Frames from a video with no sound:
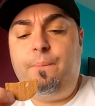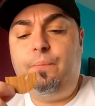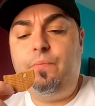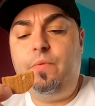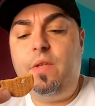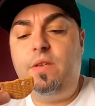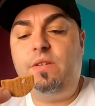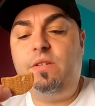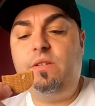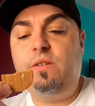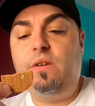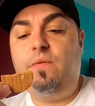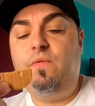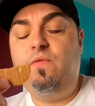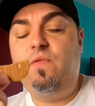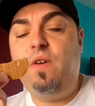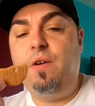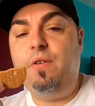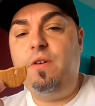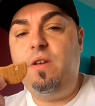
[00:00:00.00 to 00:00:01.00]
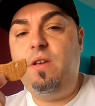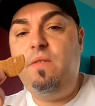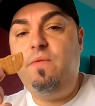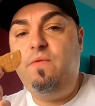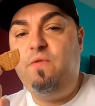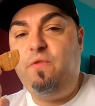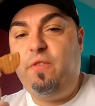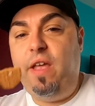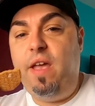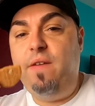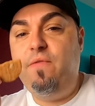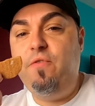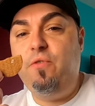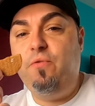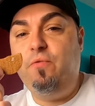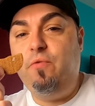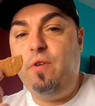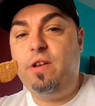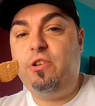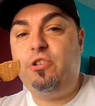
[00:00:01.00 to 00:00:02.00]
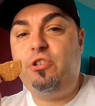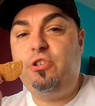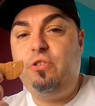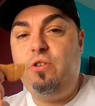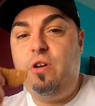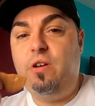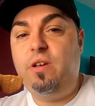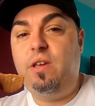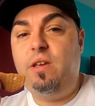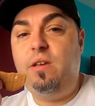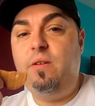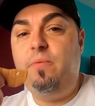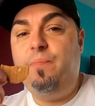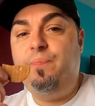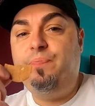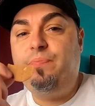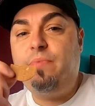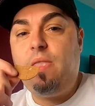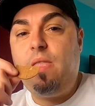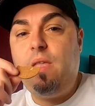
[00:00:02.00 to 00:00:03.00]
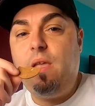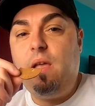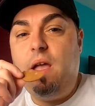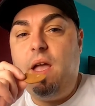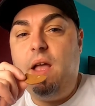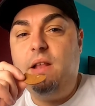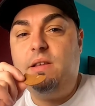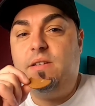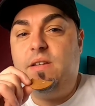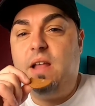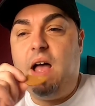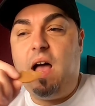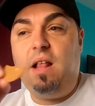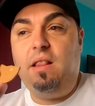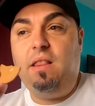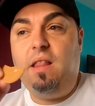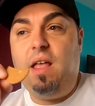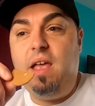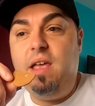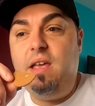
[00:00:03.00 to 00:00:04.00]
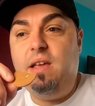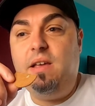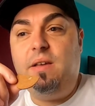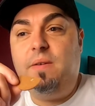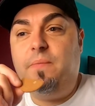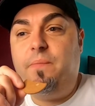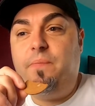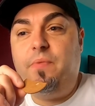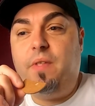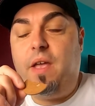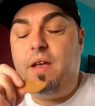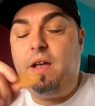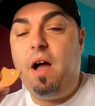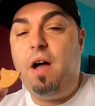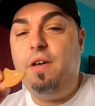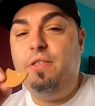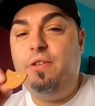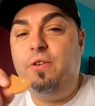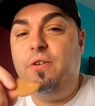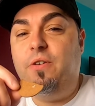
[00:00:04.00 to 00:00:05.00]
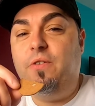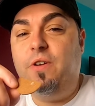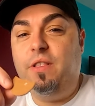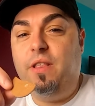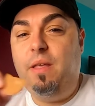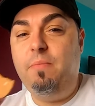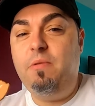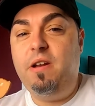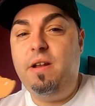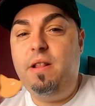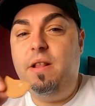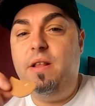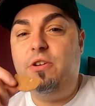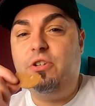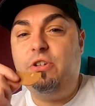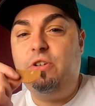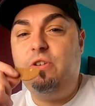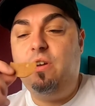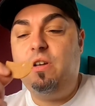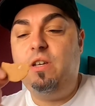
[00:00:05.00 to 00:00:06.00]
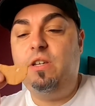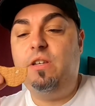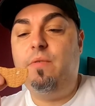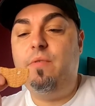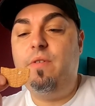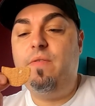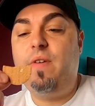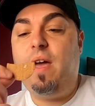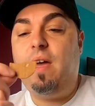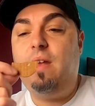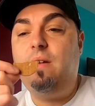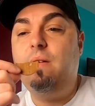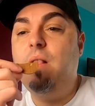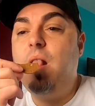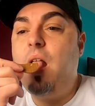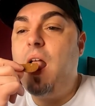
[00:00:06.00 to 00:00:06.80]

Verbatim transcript: This is a very flavor-rich cookie. It's not like like other limited edition cookies that we've had.